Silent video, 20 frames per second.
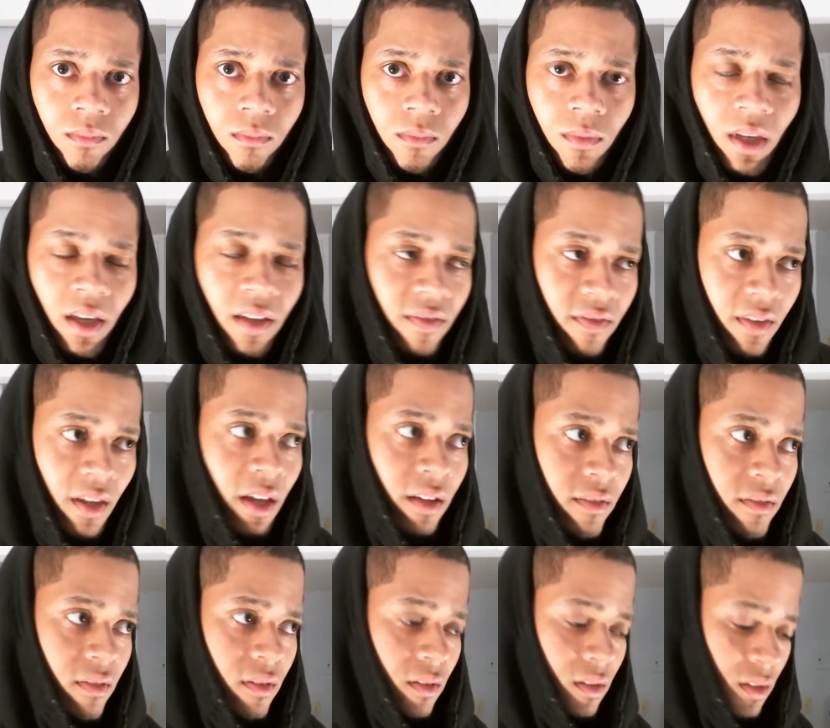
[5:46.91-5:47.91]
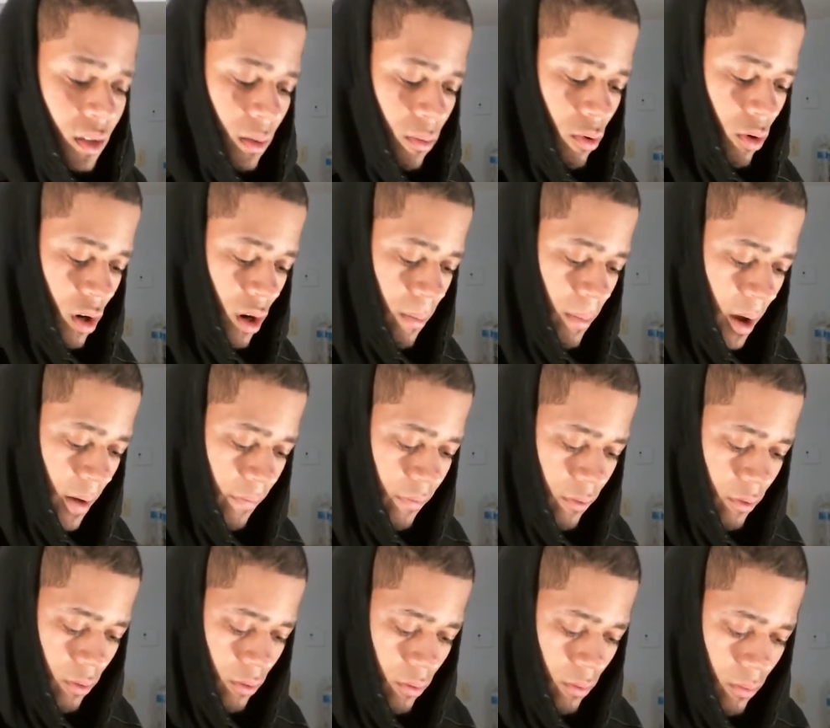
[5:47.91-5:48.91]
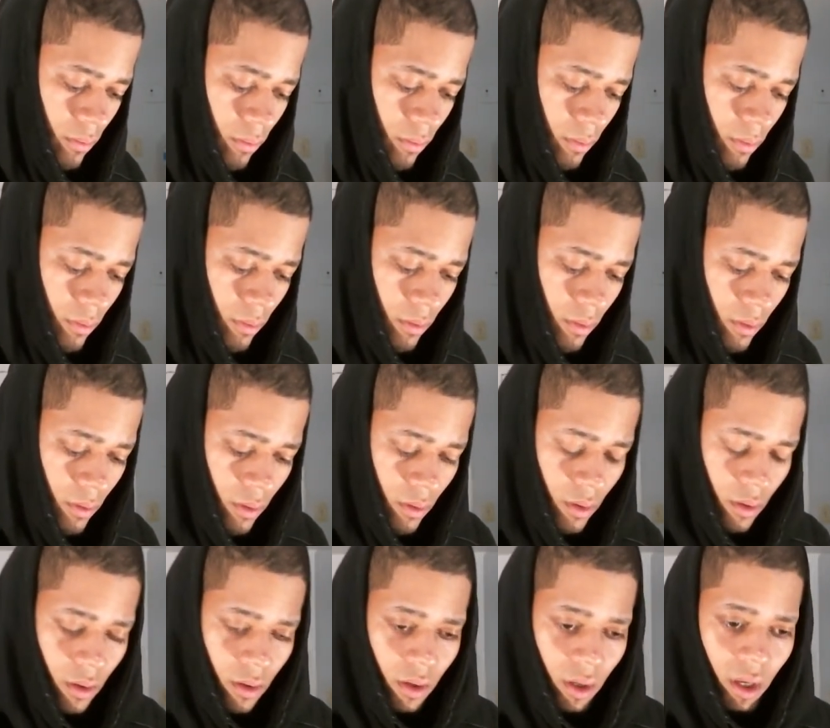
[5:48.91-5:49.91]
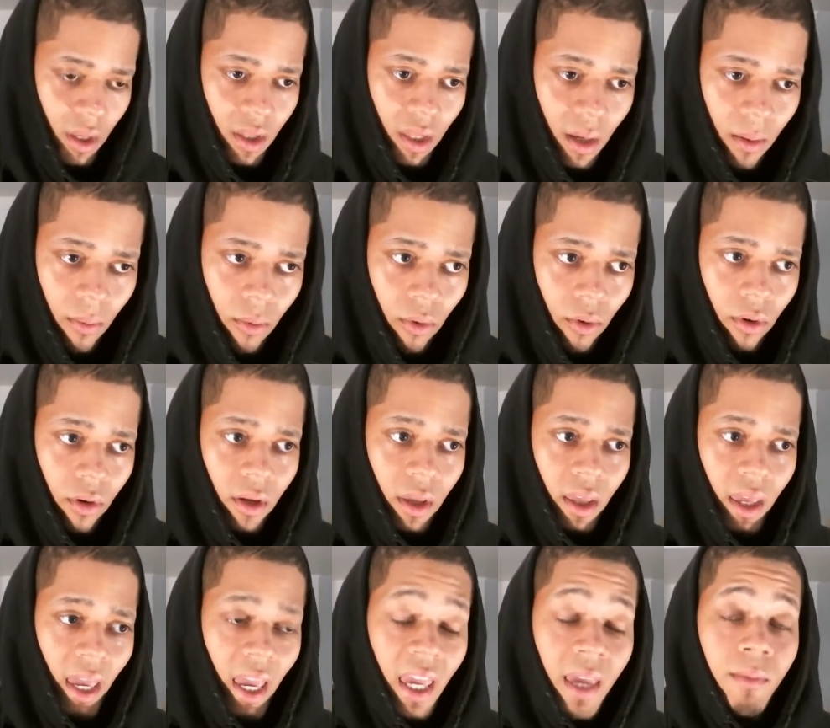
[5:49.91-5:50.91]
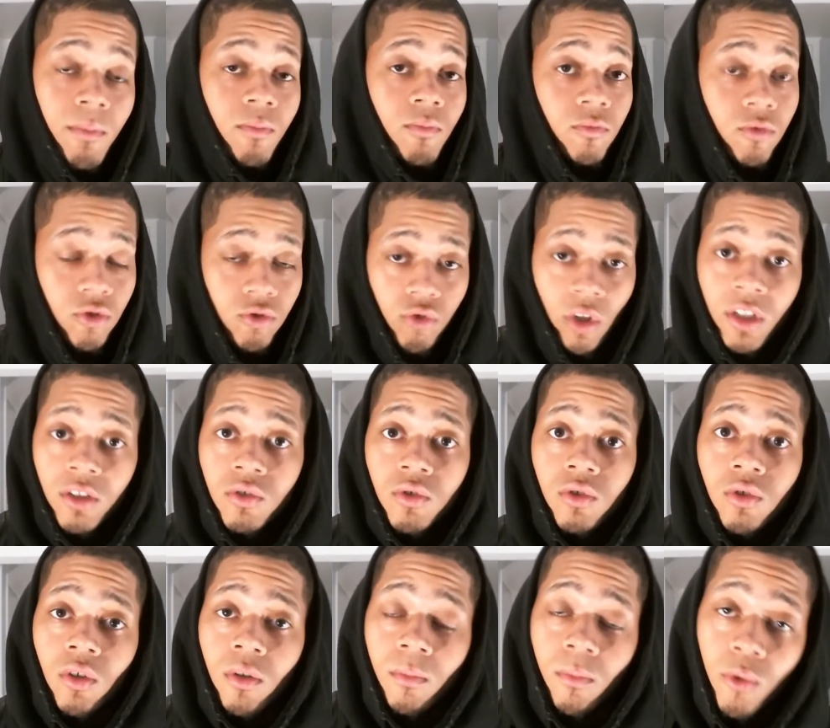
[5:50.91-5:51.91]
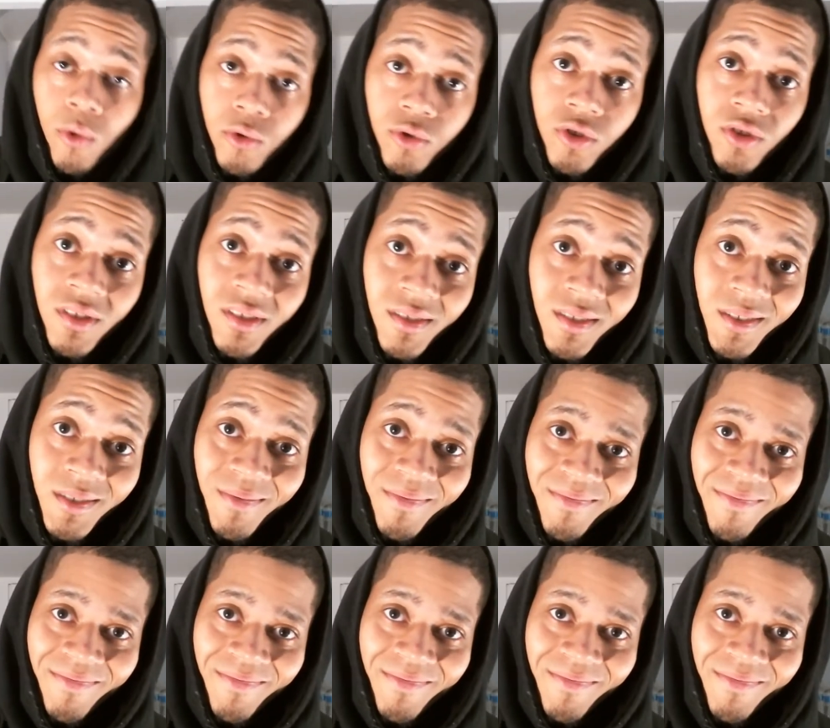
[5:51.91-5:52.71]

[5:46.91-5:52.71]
They will come after you, and they will aim straight to your emotions.